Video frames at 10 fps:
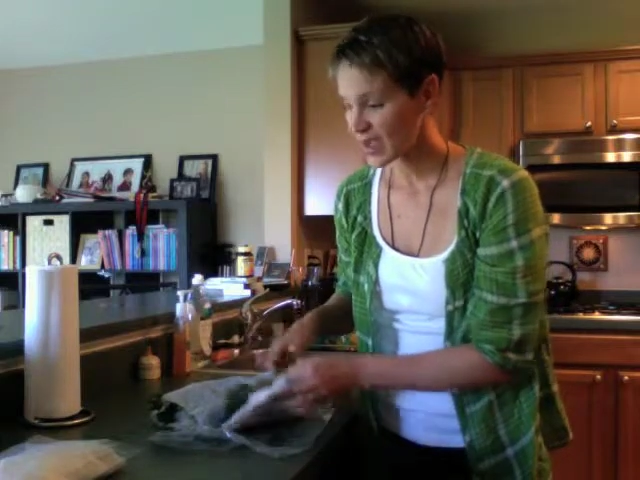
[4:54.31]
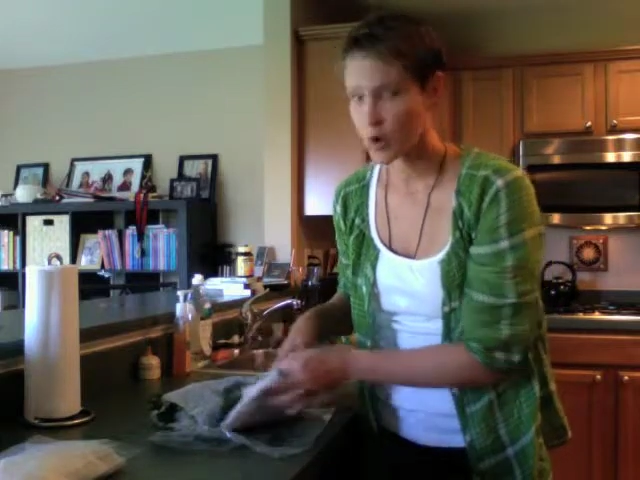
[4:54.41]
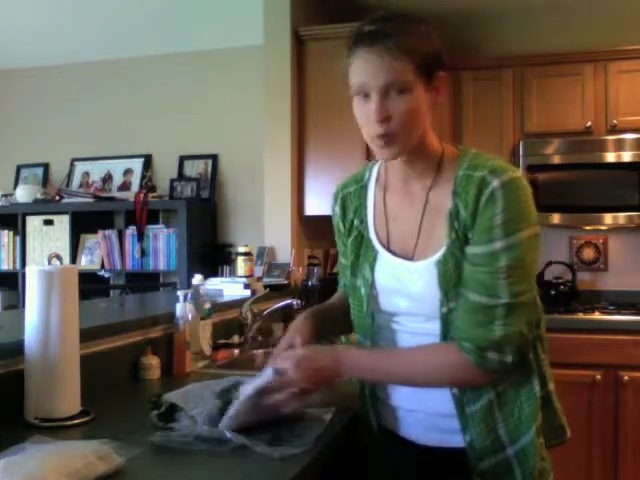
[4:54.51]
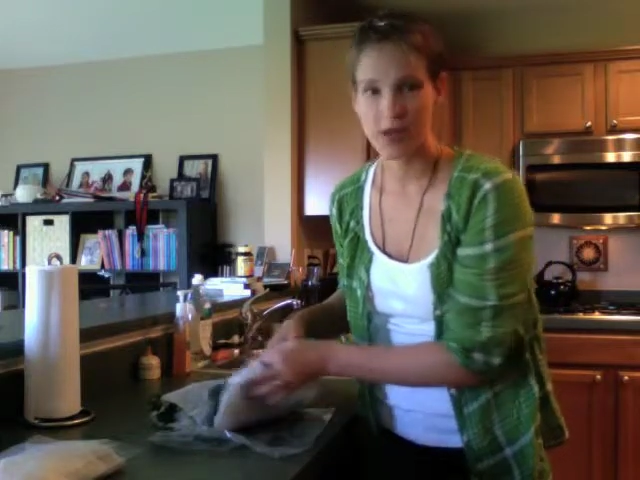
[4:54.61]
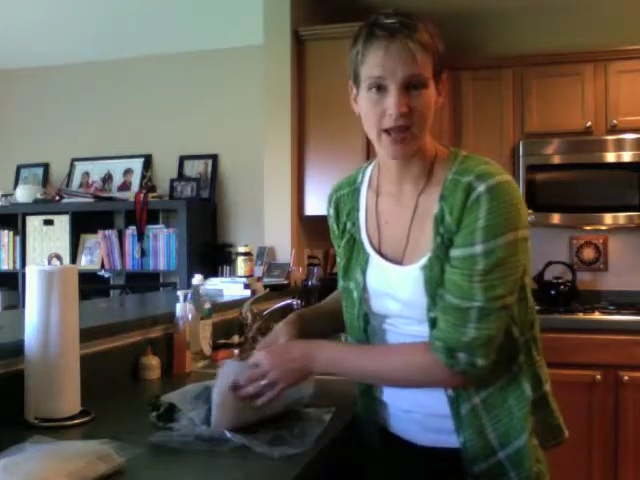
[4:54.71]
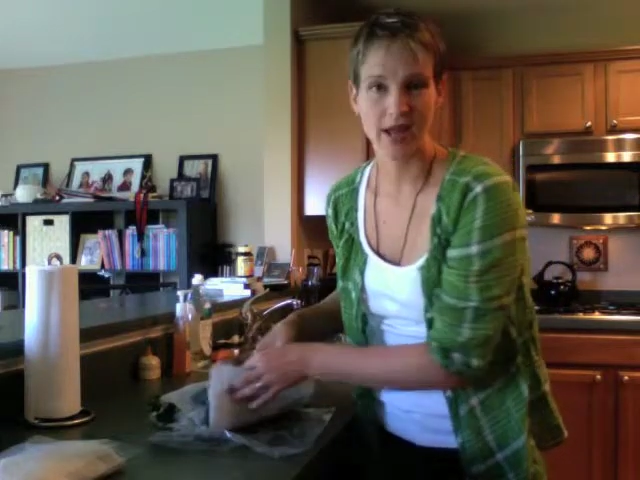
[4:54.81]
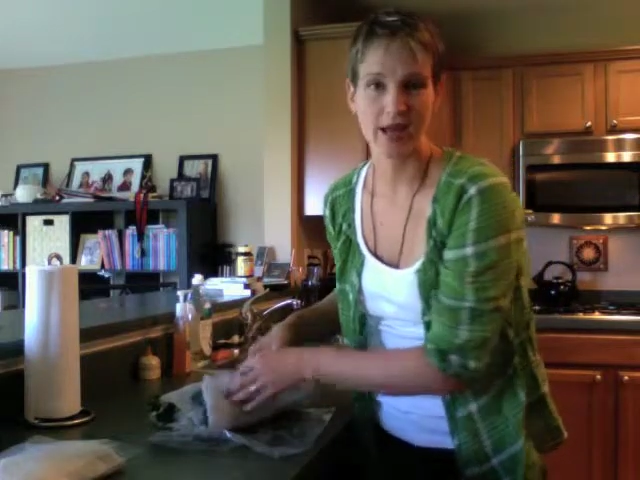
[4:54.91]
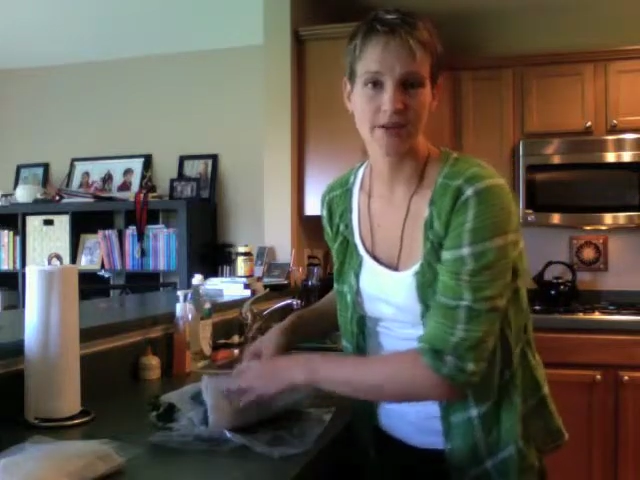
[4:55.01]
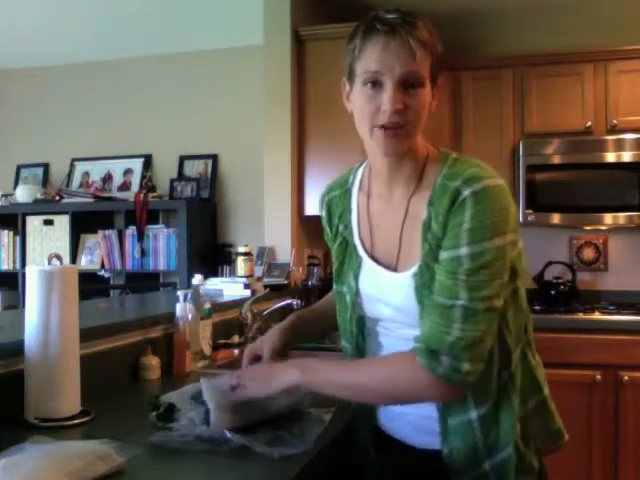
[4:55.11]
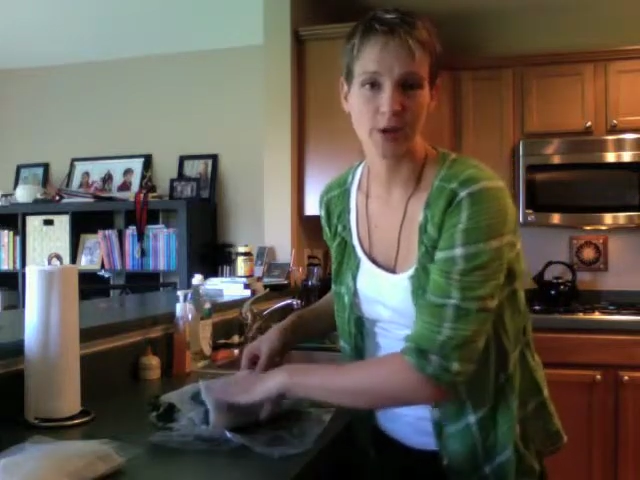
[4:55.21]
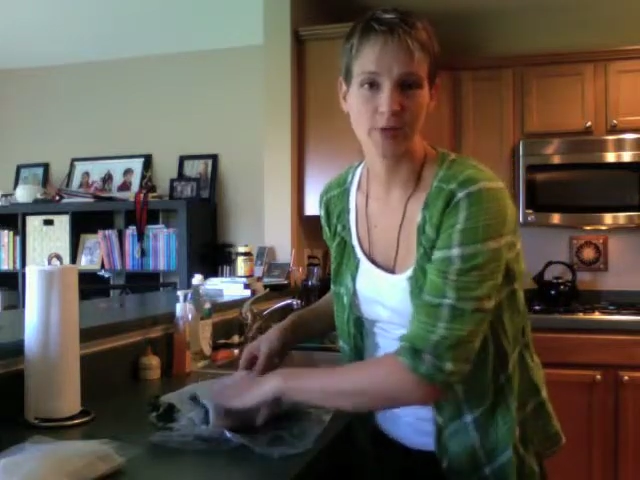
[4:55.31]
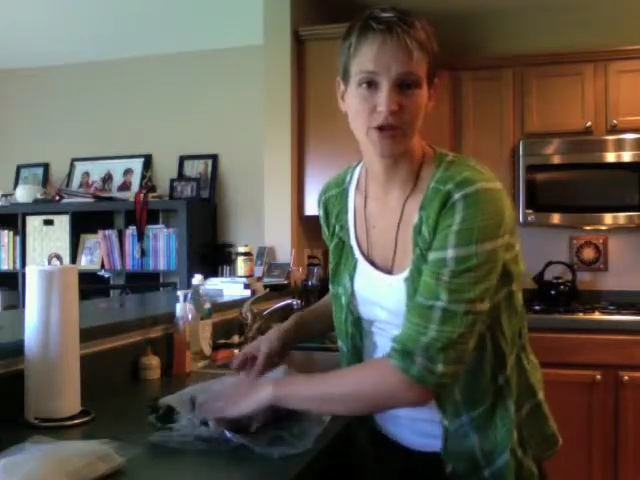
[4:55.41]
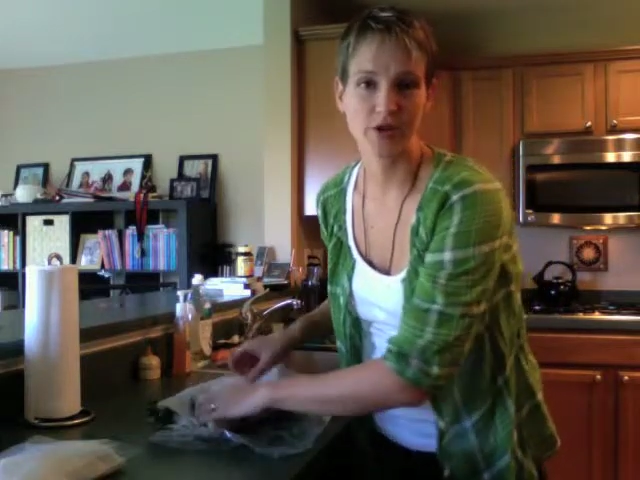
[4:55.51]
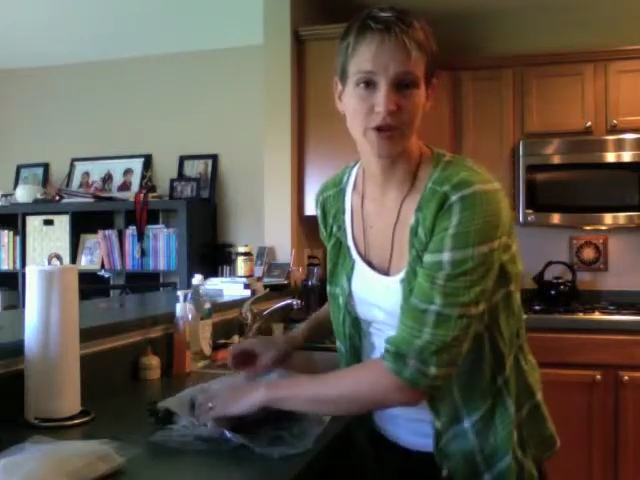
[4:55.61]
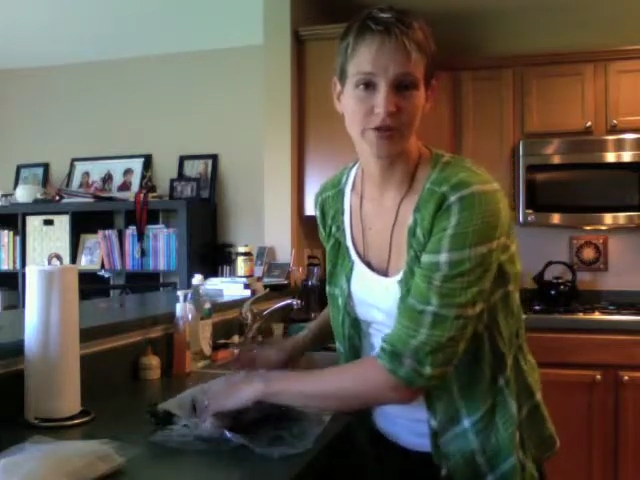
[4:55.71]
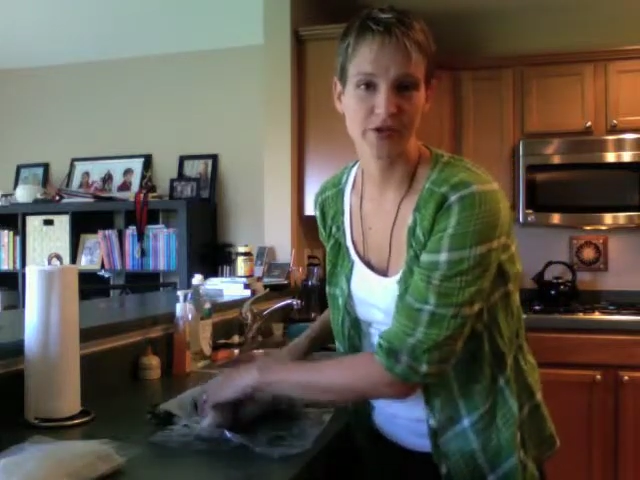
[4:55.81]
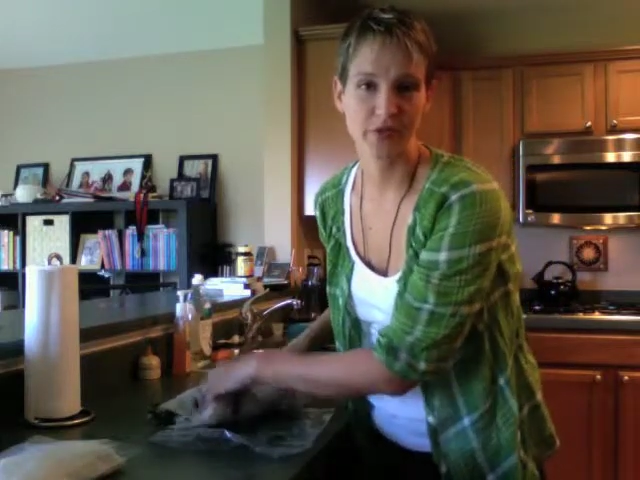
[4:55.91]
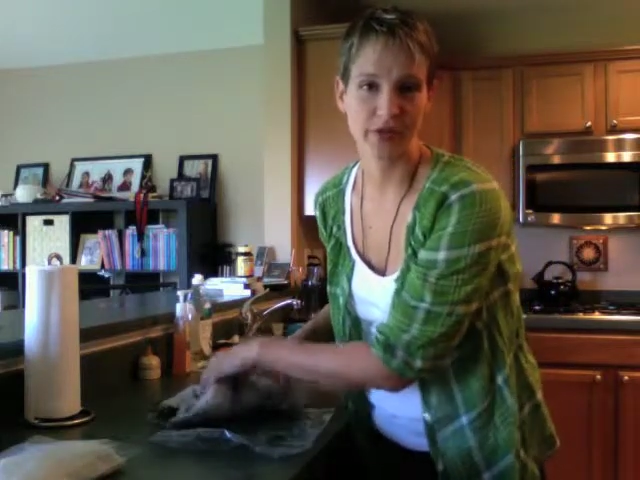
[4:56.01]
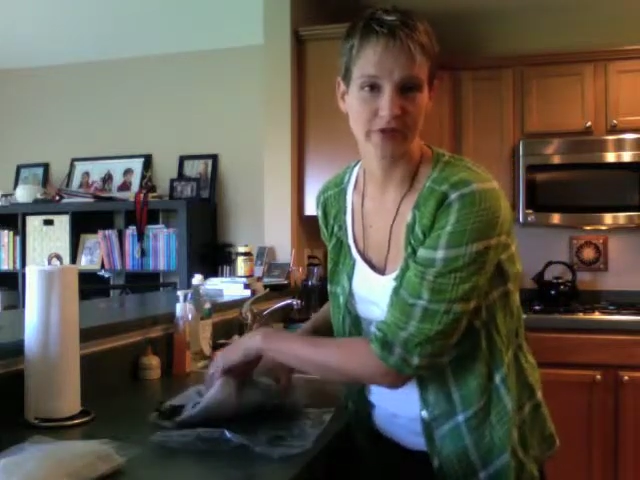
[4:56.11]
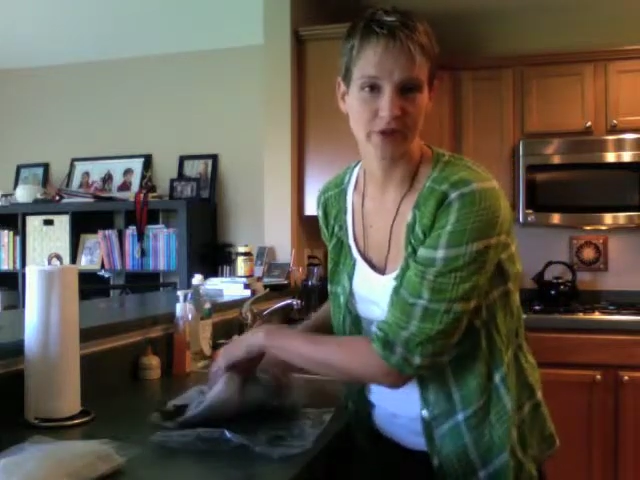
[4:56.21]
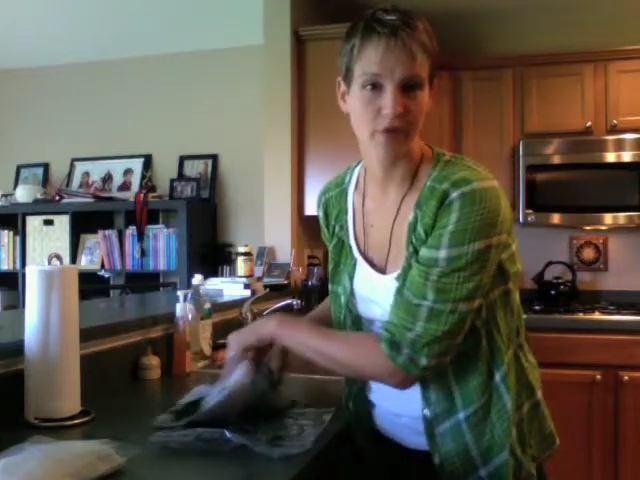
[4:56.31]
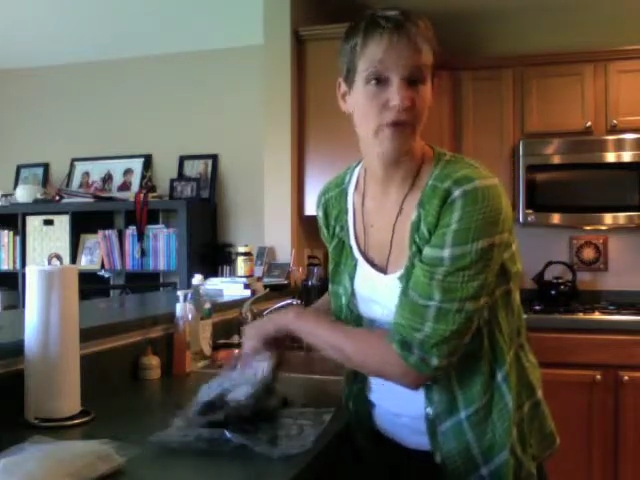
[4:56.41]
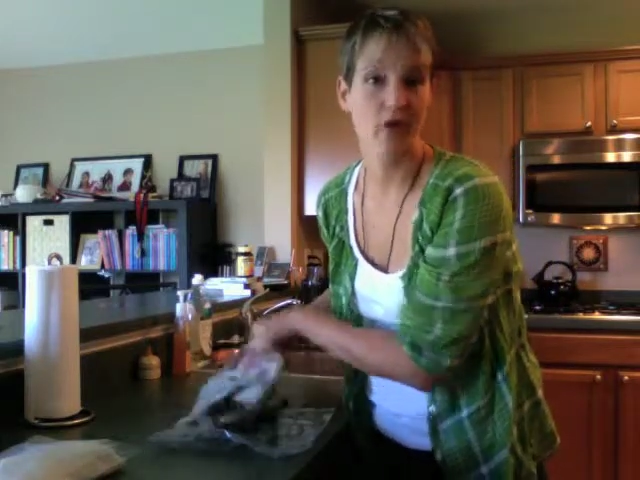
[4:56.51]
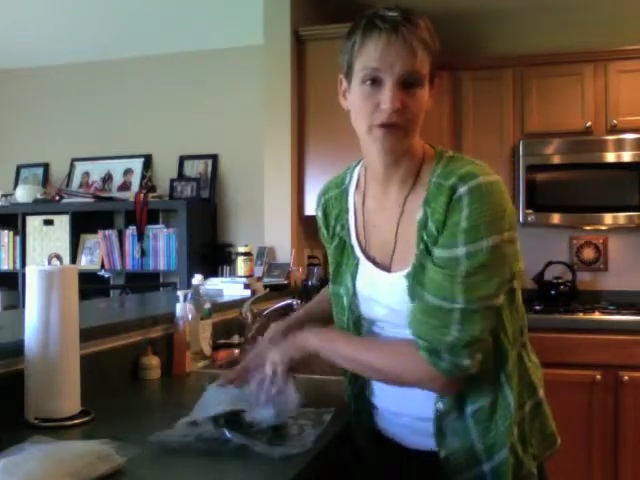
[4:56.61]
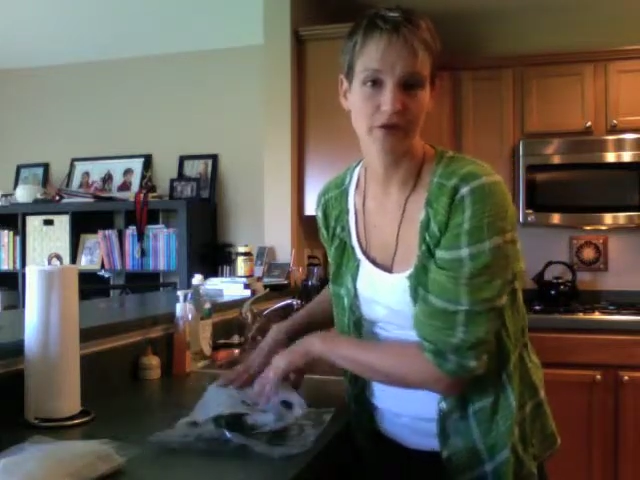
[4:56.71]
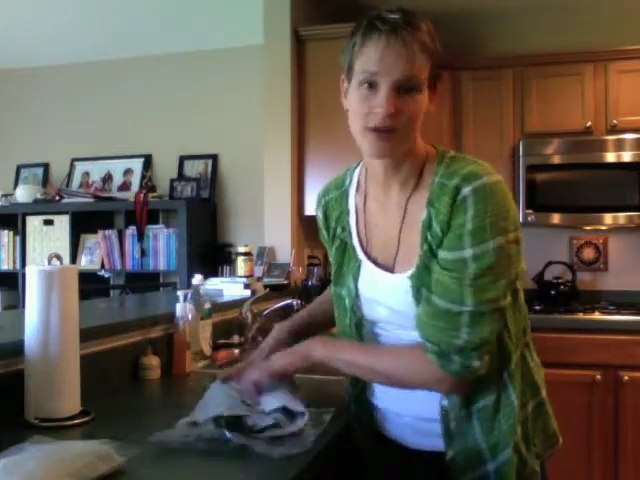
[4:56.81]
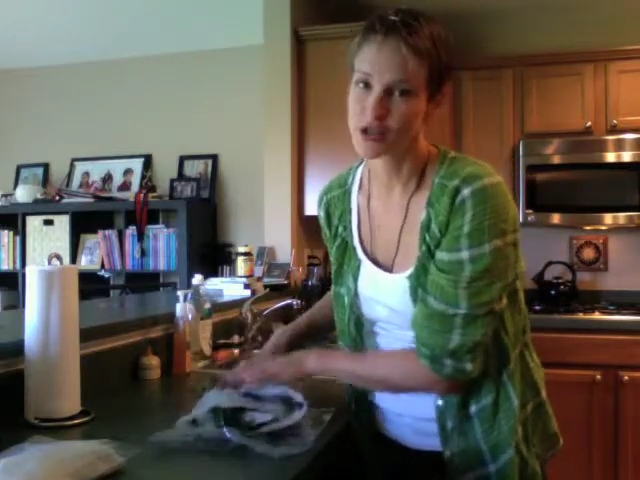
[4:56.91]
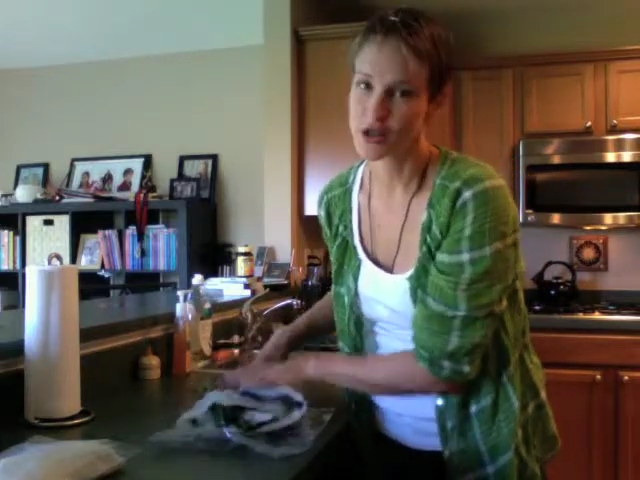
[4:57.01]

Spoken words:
hope that kind of helps you if you've been fearful of fresh